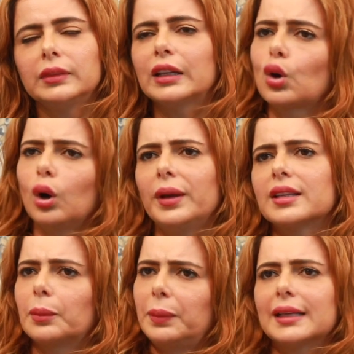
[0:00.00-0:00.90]
there's
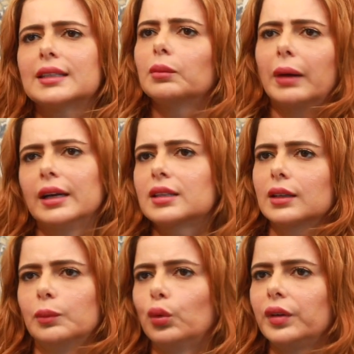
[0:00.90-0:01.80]
always a plus and minus
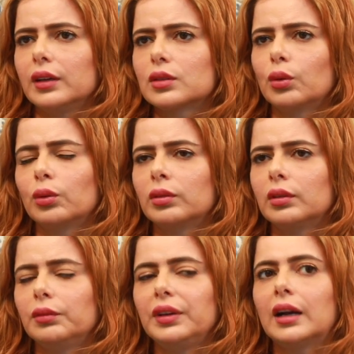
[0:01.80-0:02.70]
in a movie, so
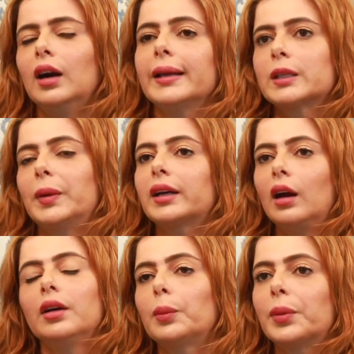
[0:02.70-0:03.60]
we can't expect
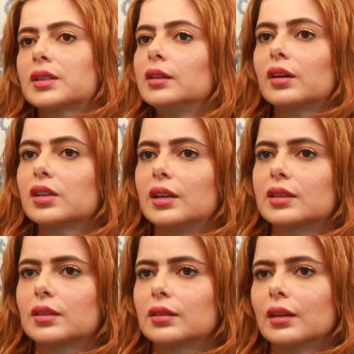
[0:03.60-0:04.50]
one hundred percent
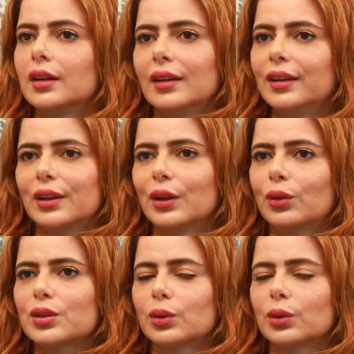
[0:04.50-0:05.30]
results, you know.